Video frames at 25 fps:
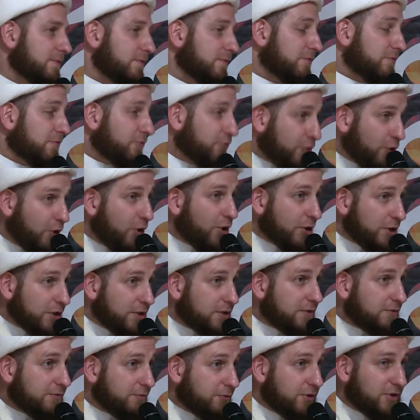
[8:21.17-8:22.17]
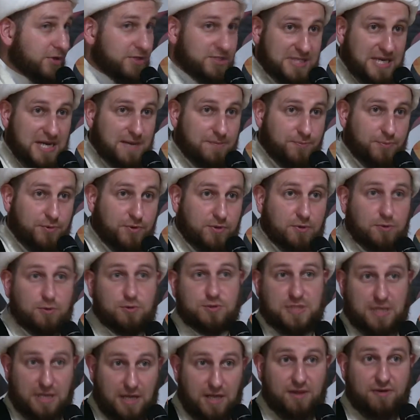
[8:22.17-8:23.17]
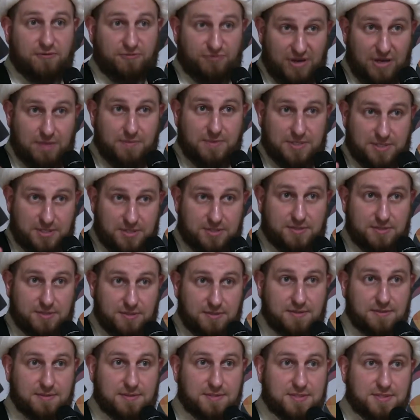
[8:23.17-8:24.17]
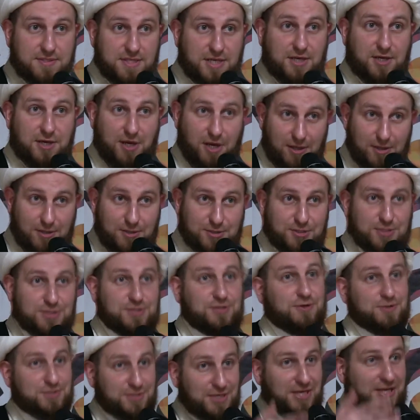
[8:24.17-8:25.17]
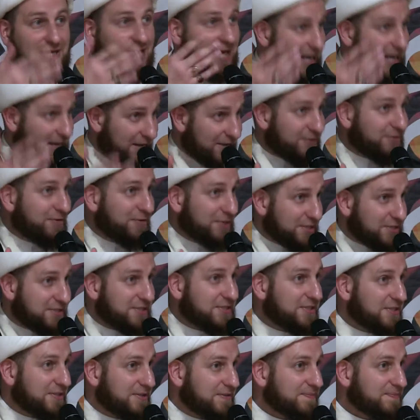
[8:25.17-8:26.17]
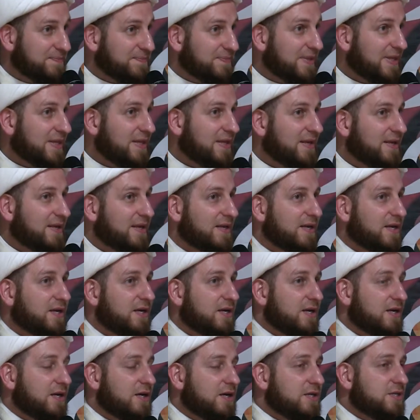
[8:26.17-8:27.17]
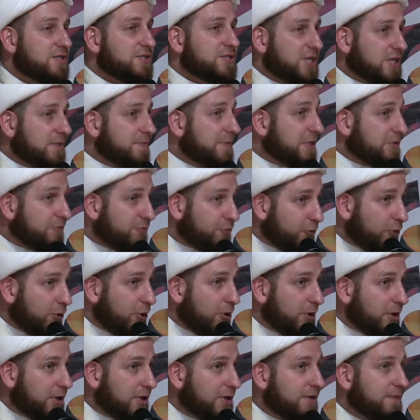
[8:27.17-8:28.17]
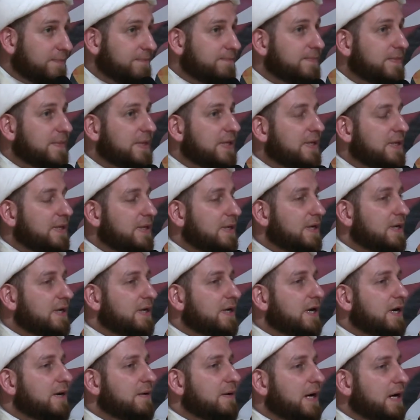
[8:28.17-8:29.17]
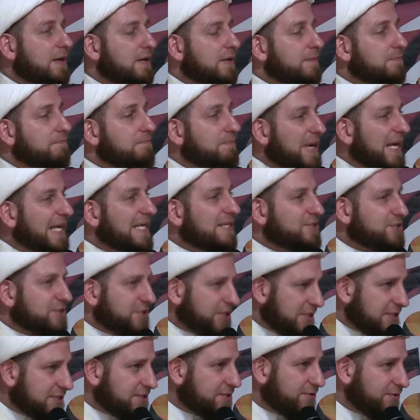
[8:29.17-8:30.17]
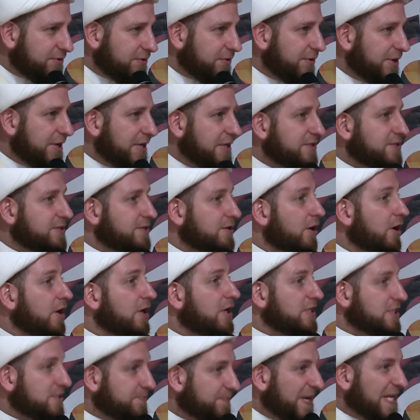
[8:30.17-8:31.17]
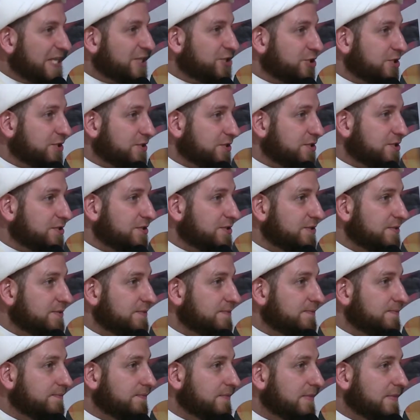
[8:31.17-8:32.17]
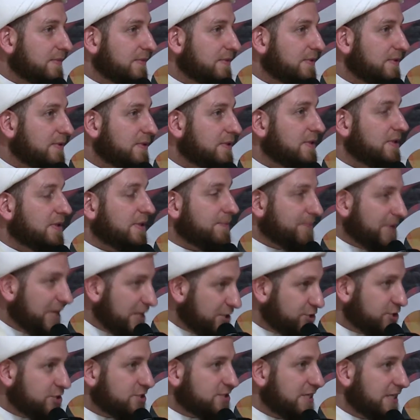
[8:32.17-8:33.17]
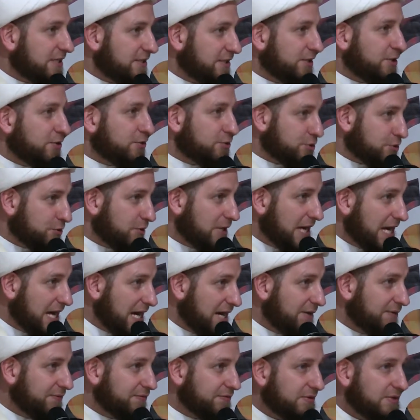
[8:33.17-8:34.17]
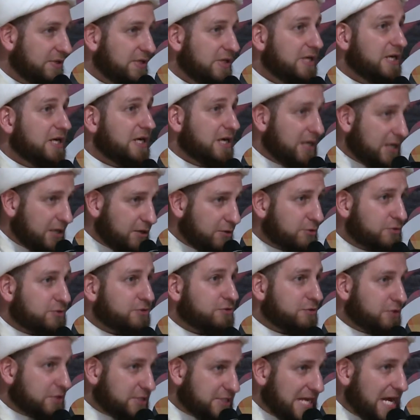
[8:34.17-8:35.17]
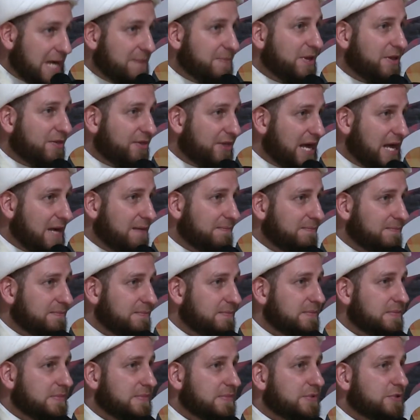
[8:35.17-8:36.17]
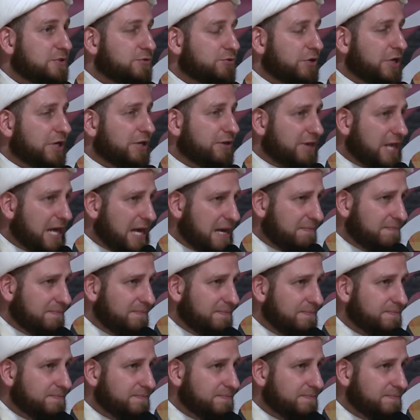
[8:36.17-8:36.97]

Freud, for example, who's another famous psychologist or psychiatrist, Sigmund Freud based his theories on his patients. The patients that he used to have, he used to examine them, treat them,